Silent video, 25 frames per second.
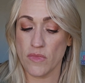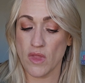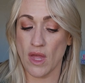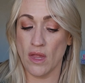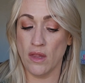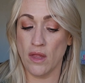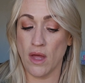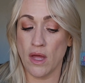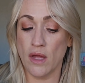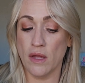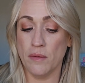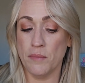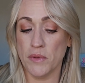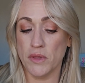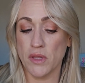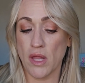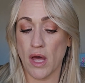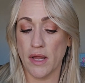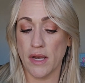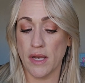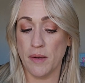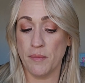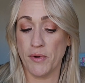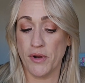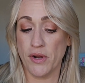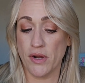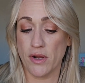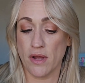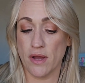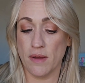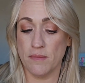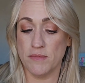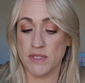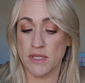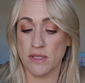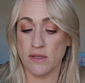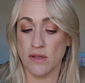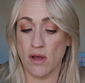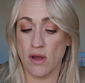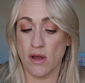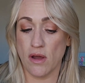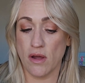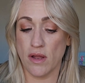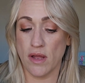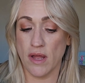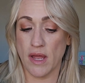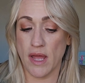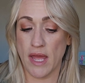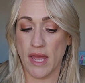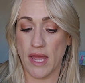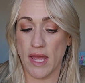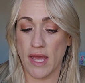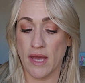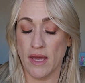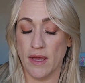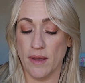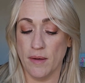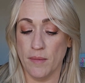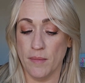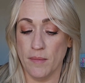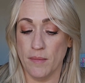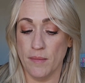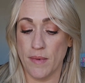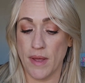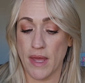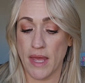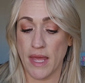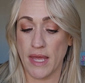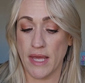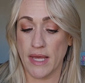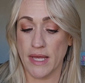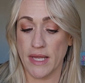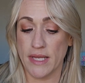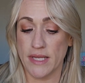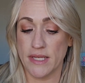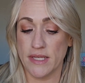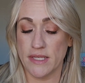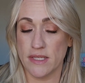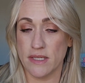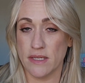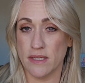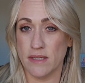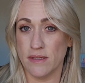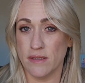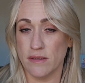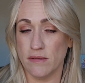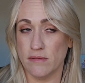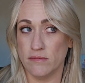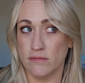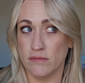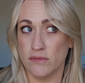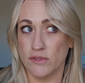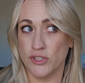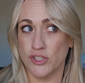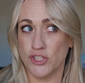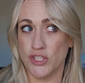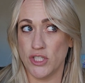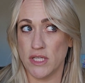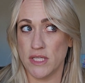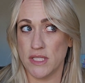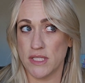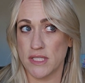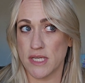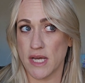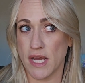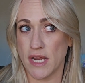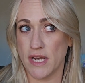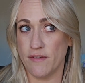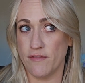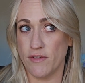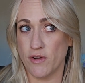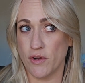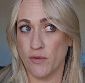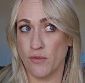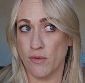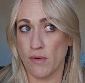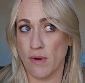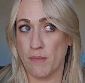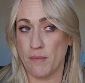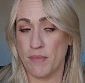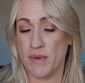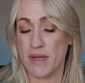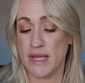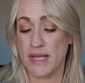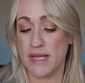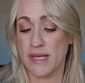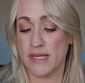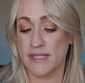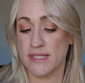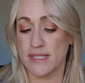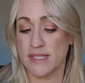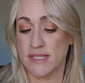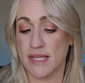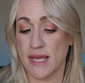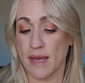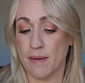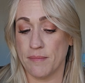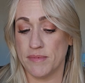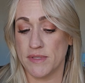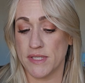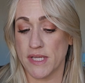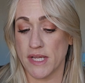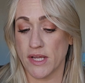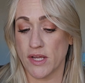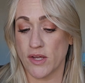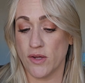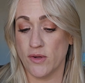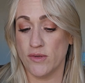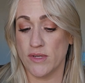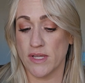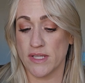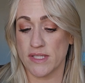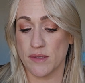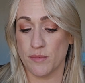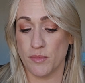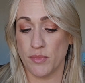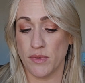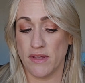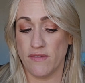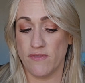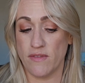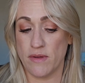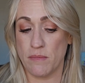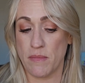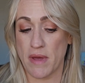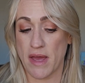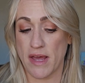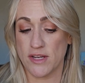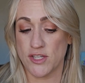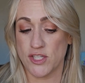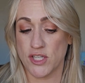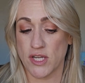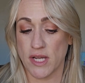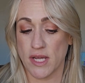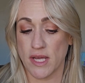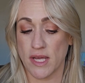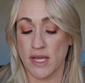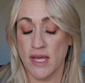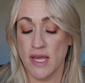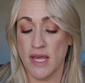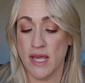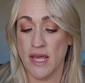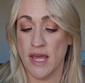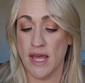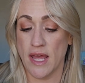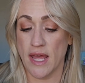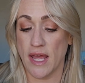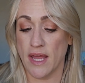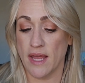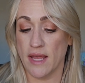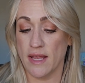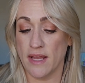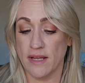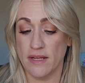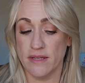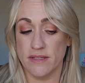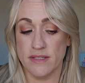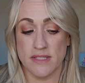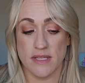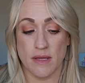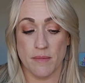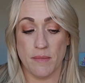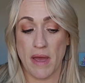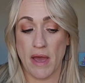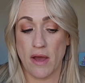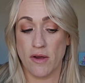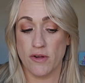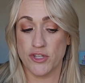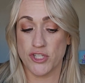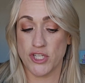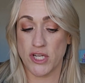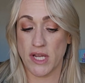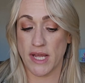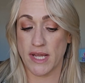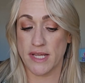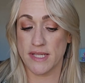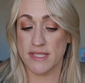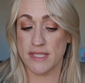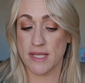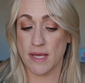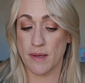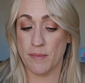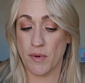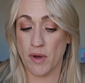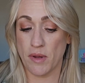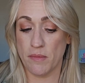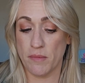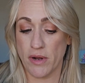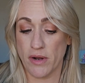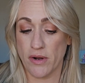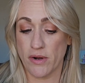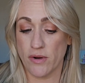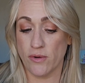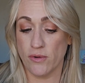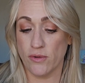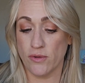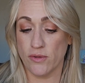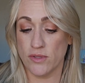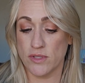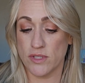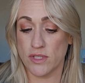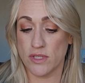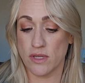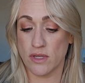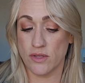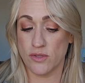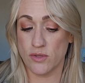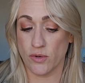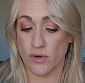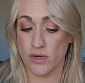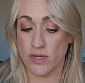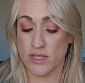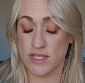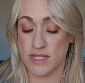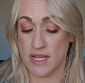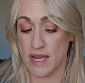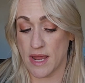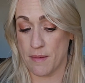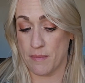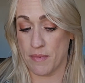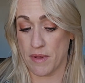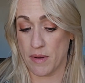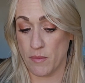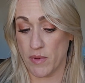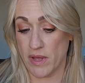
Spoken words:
Lottie Burke comes along, and she's kind of a grumpy skeptic who doesn't believe in magic, and somehow she ends up on Marigold's doorstep, and we